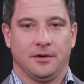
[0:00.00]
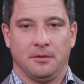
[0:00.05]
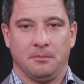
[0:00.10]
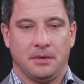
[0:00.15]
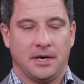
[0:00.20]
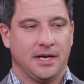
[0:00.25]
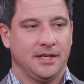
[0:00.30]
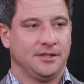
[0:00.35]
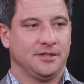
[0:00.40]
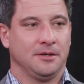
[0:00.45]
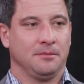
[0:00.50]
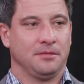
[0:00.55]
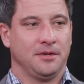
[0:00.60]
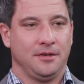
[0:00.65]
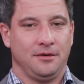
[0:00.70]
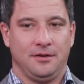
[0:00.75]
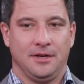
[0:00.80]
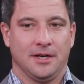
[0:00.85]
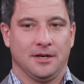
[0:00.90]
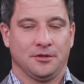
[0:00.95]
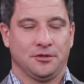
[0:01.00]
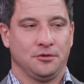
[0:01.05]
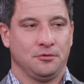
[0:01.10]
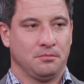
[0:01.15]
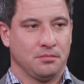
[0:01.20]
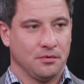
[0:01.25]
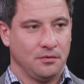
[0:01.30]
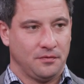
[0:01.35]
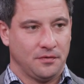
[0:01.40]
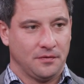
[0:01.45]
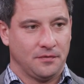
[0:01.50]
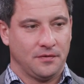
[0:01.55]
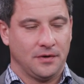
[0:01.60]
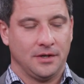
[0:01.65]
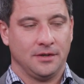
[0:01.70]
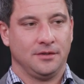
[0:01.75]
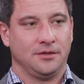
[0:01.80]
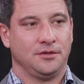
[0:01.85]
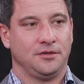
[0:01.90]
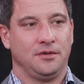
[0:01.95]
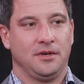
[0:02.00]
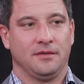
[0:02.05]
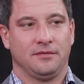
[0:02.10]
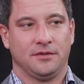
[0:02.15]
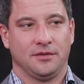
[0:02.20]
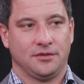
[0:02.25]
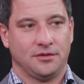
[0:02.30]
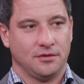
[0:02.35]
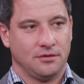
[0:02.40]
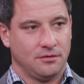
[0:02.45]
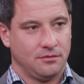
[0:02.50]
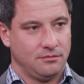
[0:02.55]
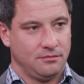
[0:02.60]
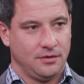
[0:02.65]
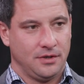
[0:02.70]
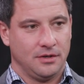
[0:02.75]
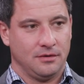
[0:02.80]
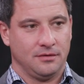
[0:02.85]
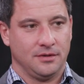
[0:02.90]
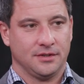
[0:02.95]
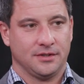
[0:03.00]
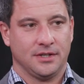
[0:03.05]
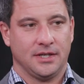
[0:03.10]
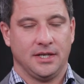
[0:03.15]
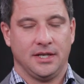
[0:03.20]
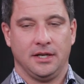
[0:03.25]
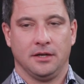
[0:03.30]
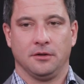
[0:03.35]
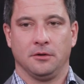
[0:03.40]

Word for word: you're gonna buy something, you got to show proof of funds. You have to show you know this that and the